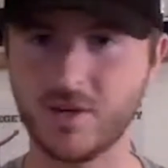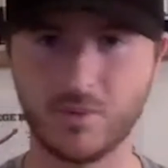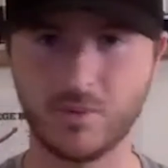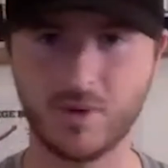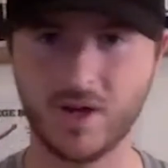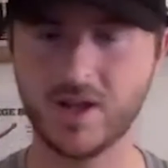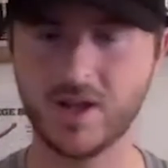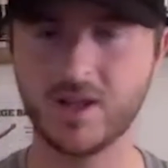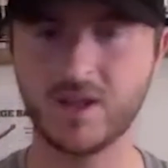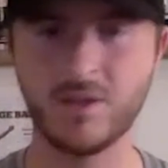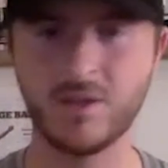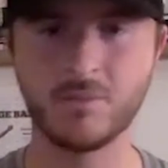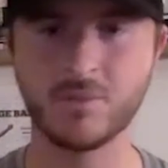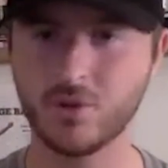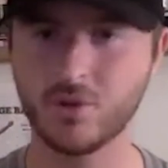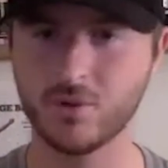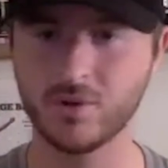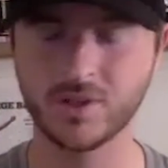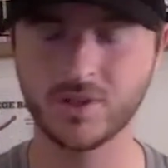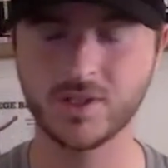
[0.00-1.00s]
We're not going to keep them
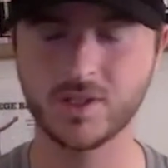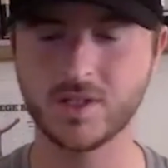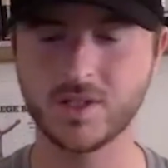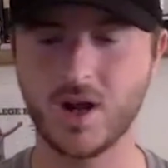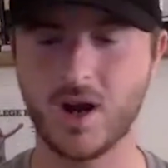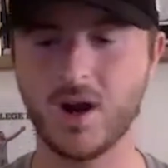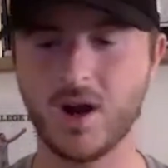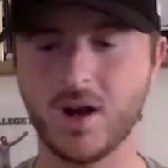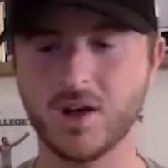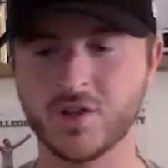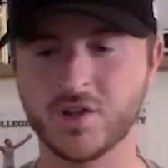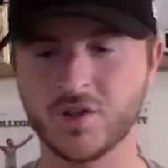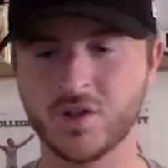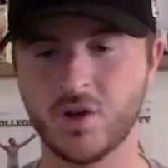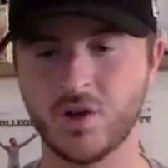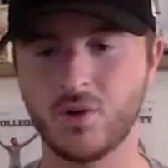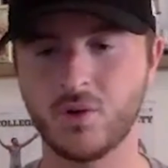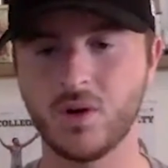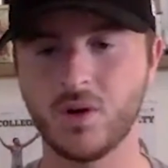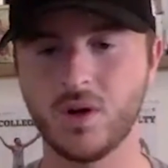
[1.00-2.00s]
totally in the dark.
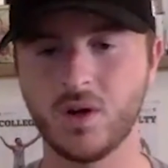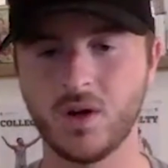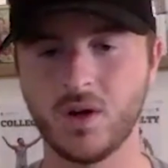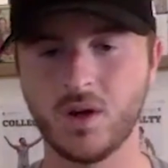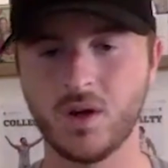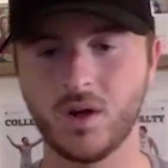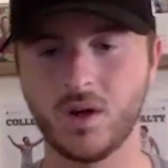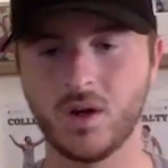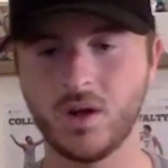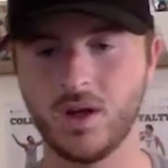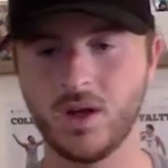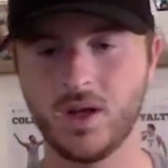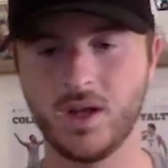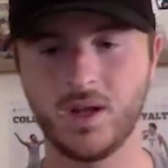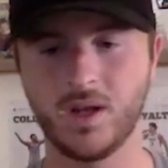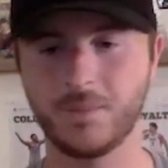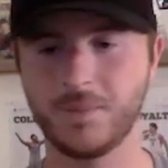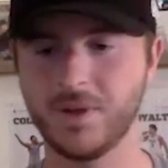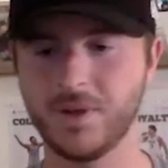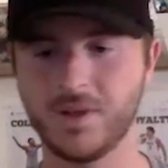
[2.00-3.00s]
So,
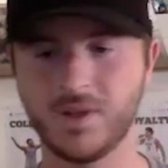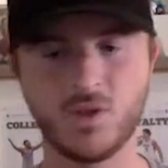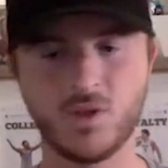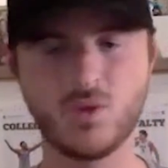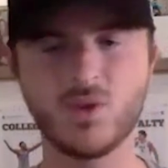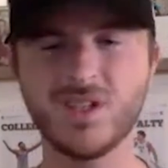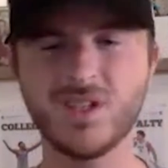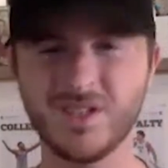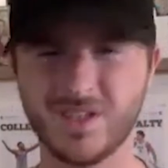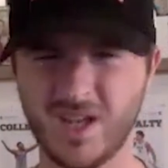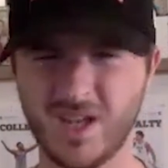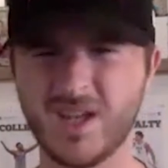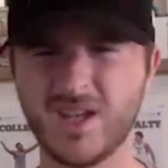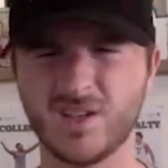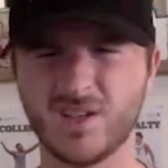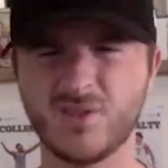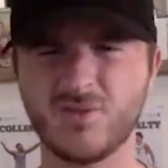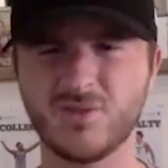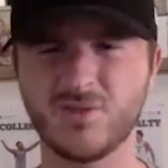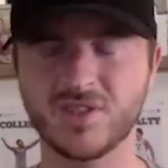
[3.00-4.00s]
but you can take
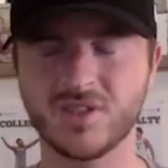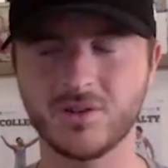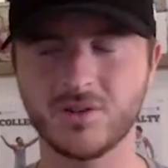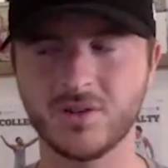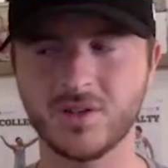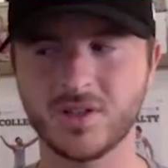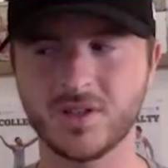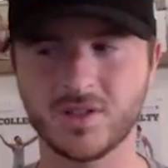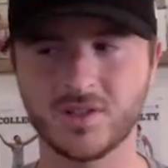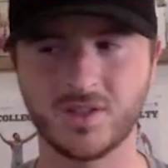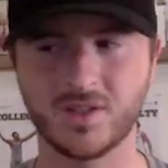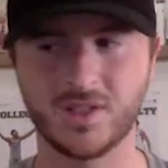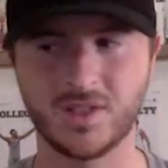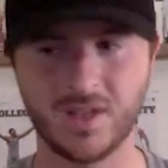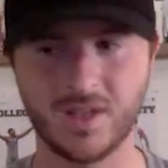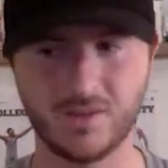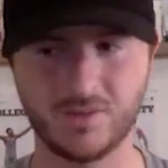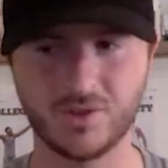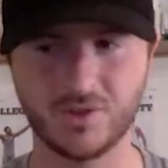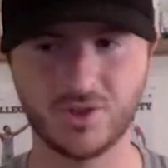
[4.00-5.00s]
it too seriously, and
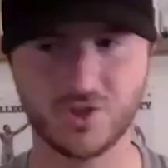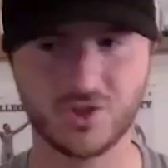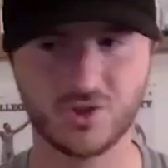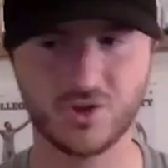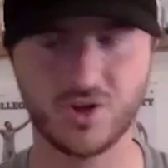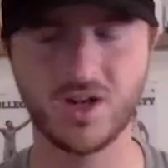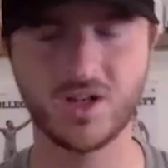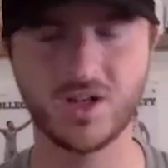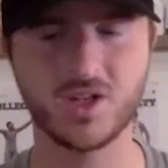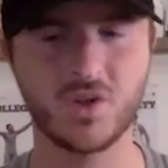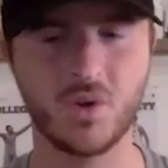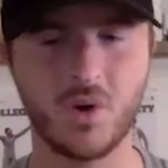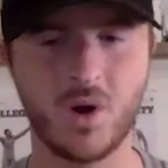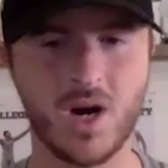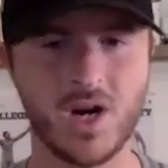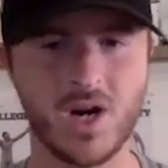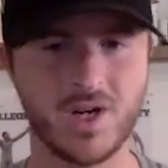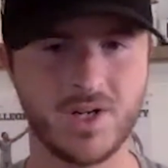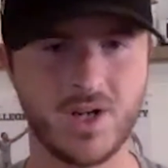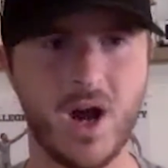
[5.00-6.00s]
I was just trying so
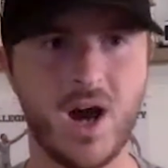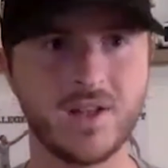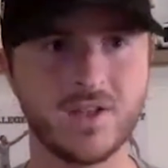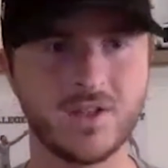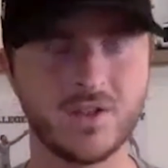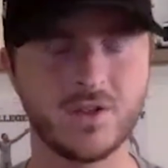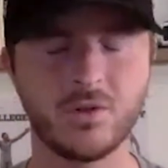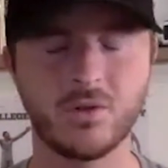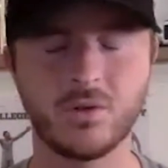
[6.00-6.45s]
hard not to.